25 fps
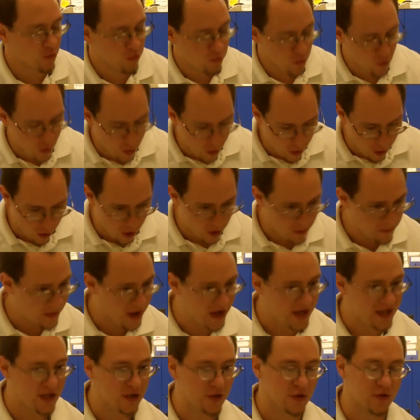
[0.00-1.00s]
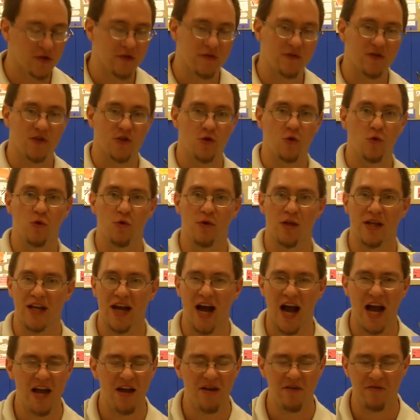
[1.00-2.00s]
through all my years of
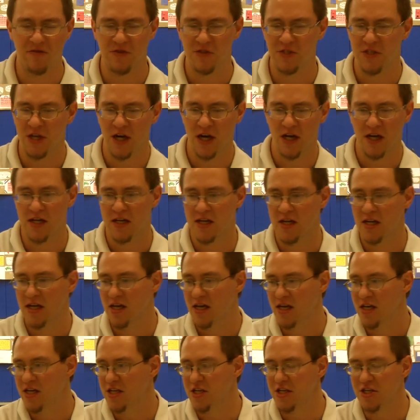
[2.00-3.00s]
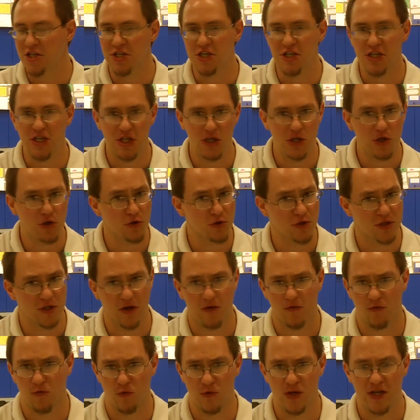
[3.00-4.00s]
schooling, I have done years
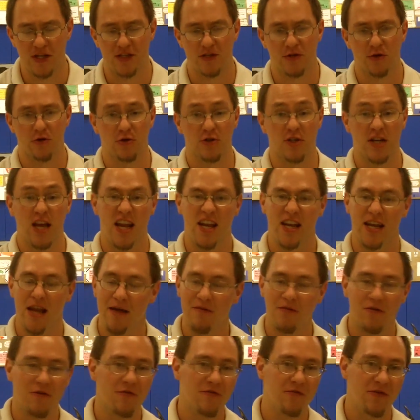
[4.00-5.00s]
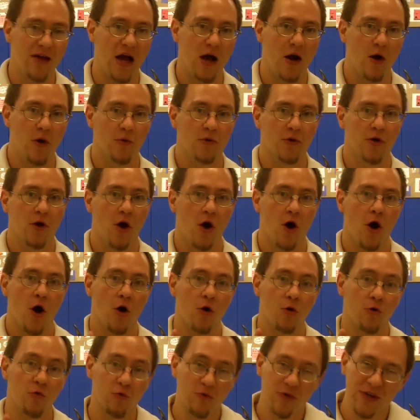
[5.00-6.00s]
of research and never found
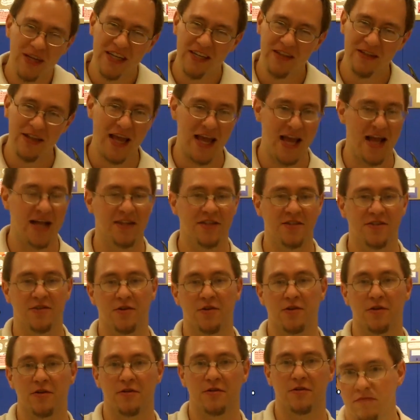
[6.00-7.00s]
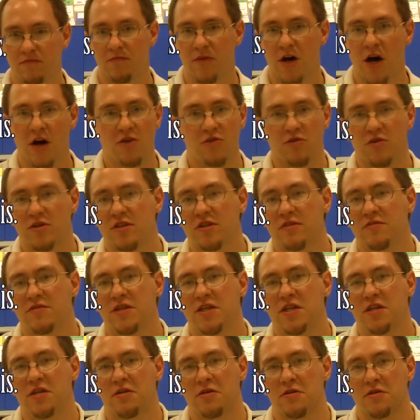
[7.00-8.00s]
a real answer. Hundreds
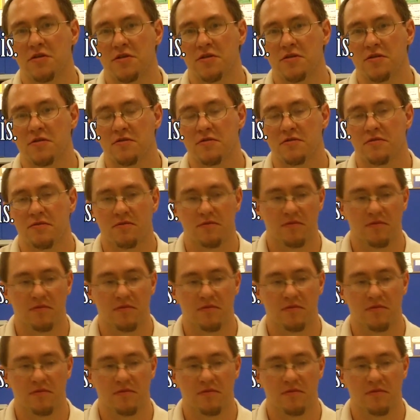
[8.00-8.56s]
of years